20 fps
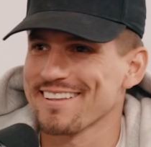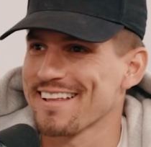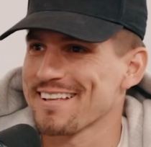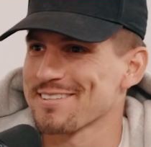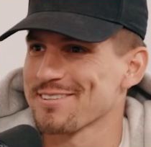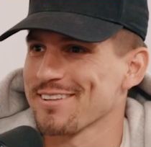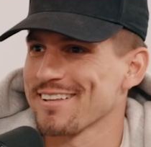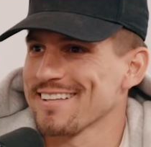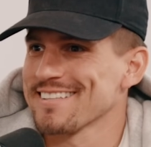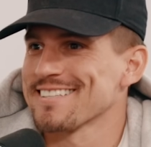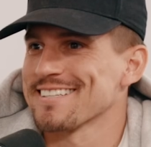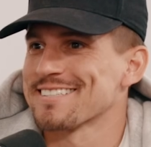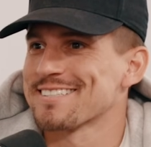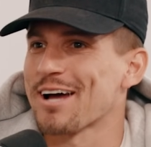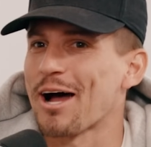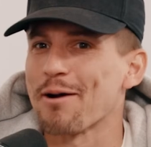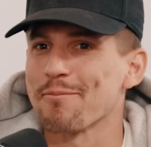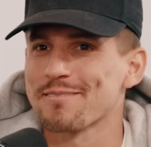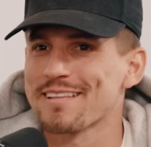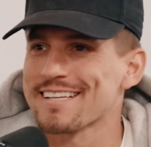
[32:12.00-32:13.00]
a
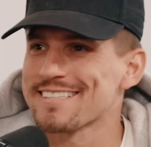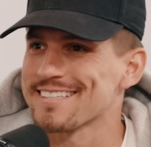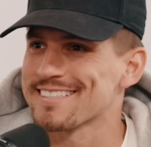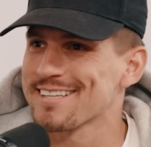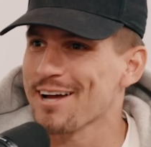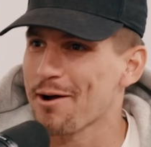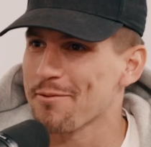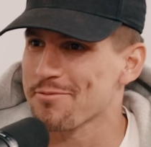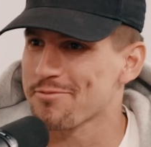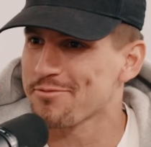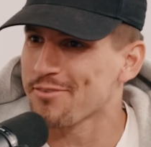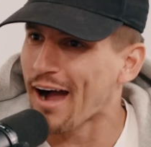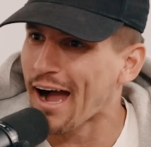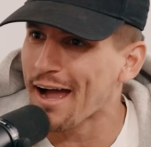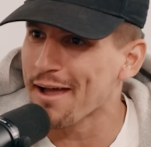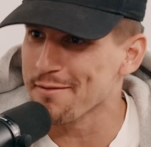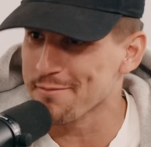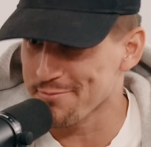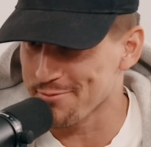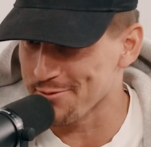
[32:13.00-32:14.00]
top
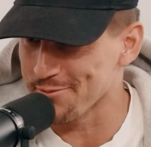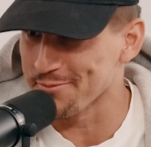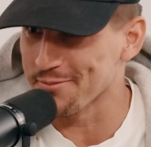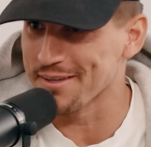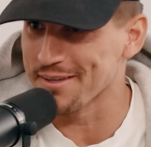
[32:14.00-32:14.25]
5 for